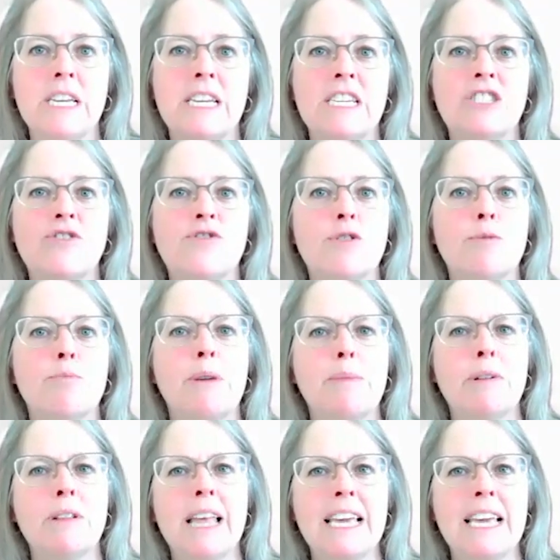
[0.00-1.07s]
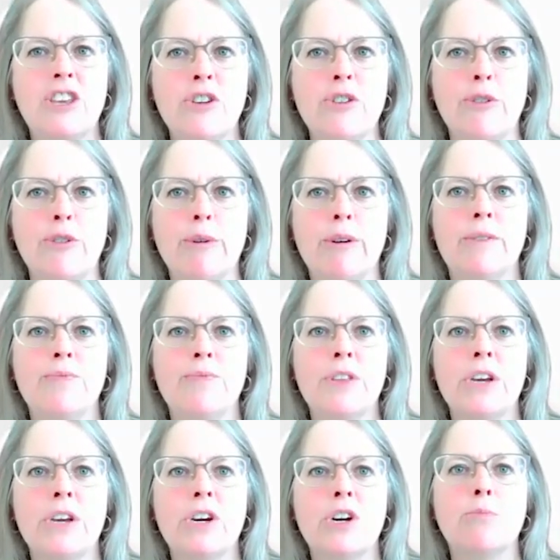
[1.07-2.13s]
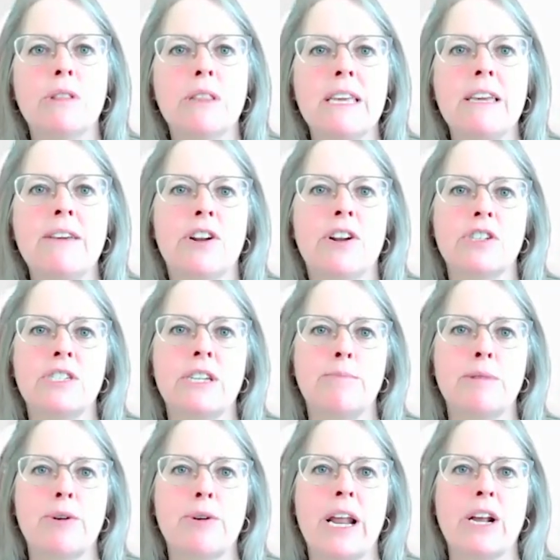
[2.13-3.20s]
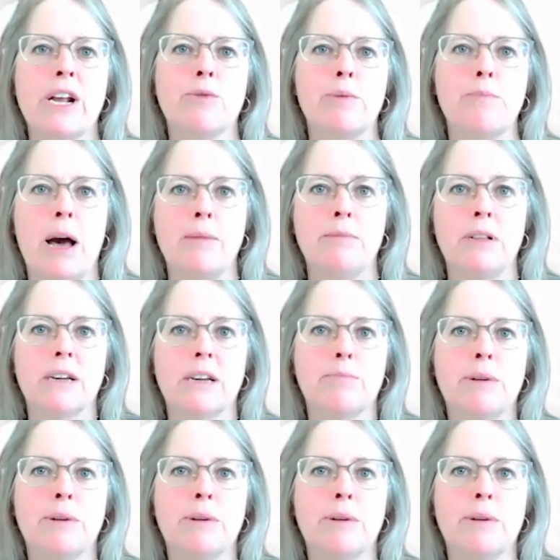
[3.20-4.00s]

It's for people like you who believe in our democratic republic,